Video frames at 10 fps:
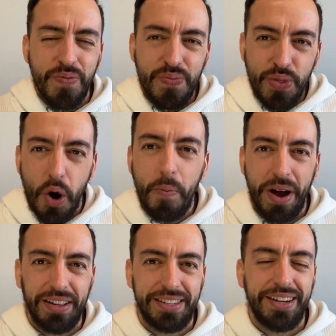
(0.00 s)
No
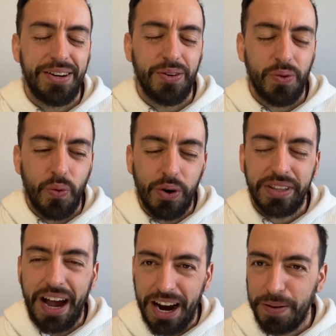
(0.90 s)
matter
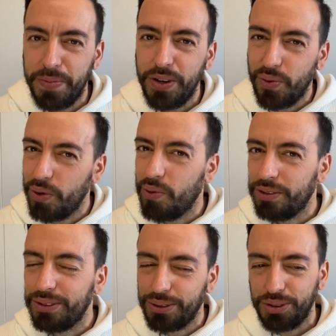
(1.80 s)
what army we
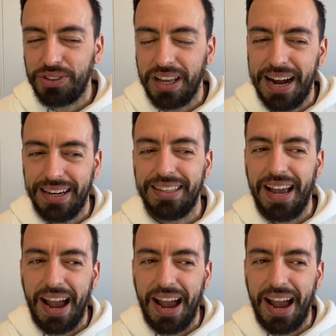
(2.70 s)
want to start,